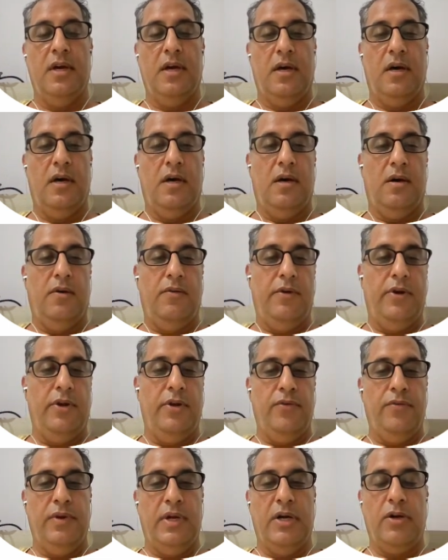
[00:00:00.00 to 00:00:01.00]

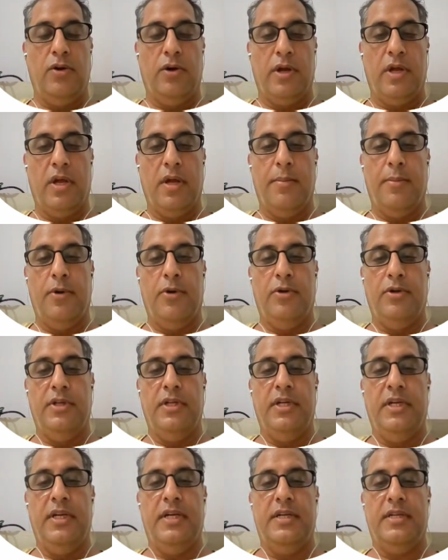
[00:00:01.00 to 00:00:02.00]
video we are talking about
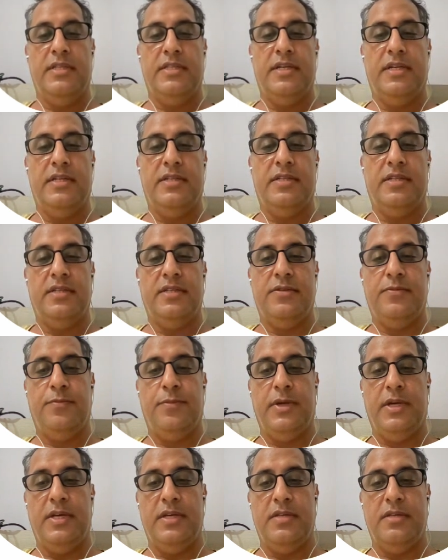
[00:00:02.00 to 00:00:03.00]
the datasets and
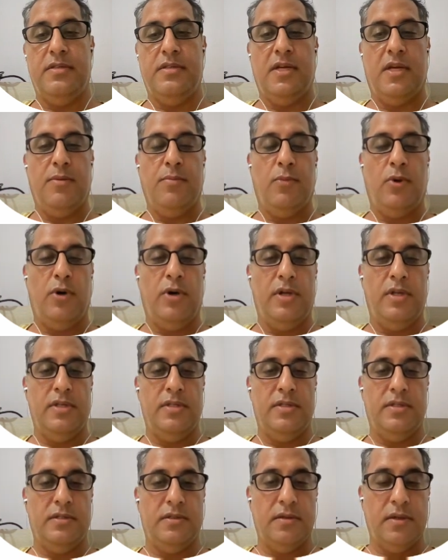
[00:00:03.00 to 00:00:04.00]
space and
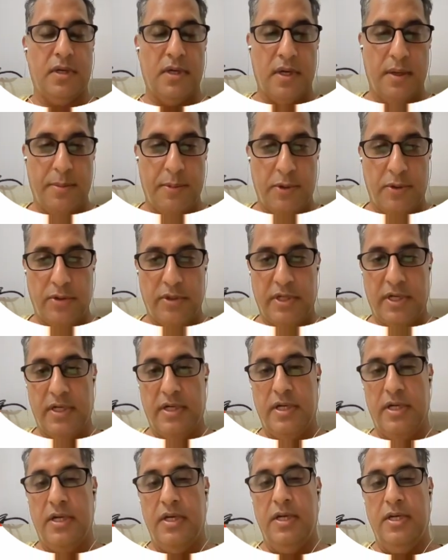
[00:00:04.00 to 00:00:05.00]
models about that.
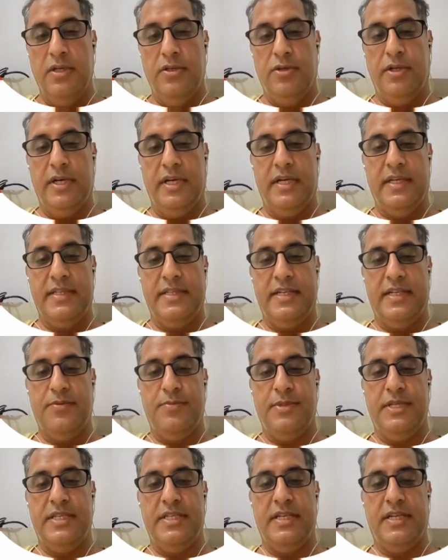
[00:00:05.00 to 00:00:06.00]
So
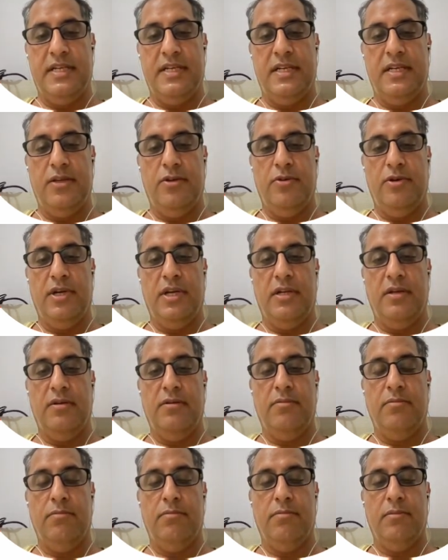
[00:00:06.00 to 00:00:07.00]
datasets, basically you
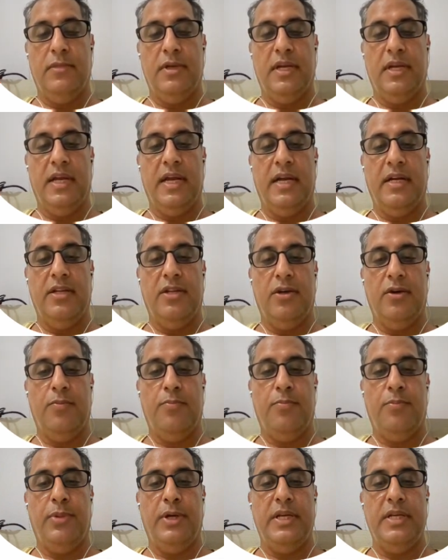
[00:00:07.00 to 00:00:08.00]
can get your
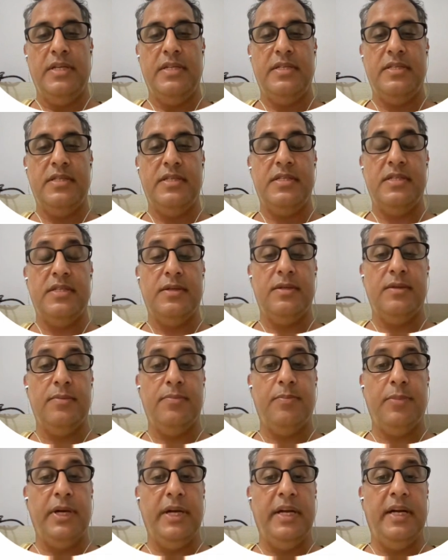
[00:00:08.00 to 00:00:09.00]

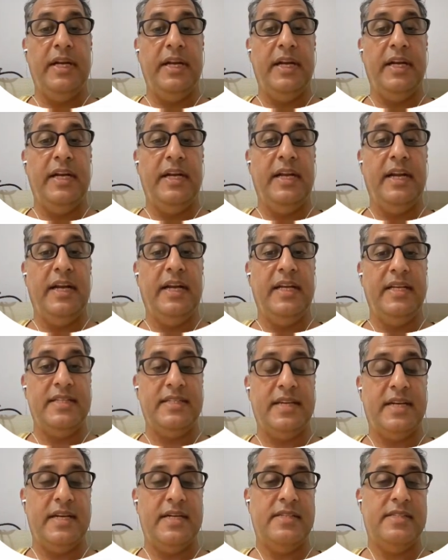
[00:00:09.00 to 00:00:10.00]
pre-trained
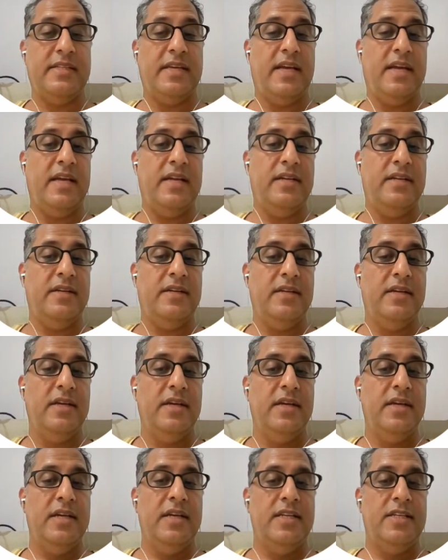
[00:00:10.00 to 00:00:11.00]
datasets, and
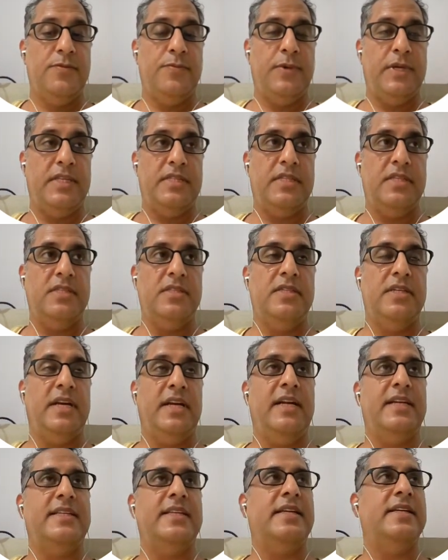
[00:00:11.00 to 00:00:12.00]
spaces.
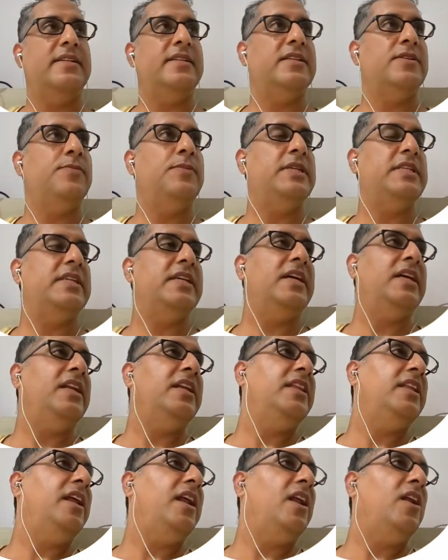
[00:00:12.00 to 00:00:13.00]
Datasets is
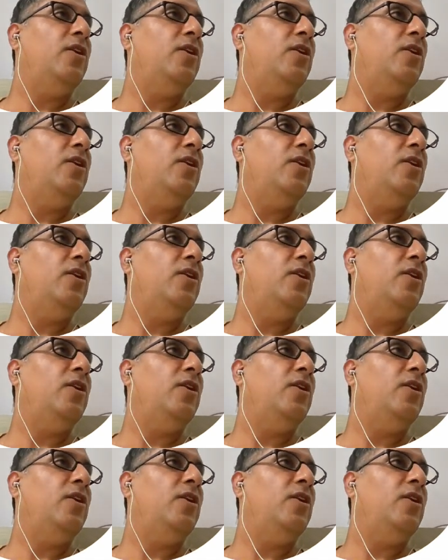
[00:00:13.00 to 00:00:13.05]
basically, there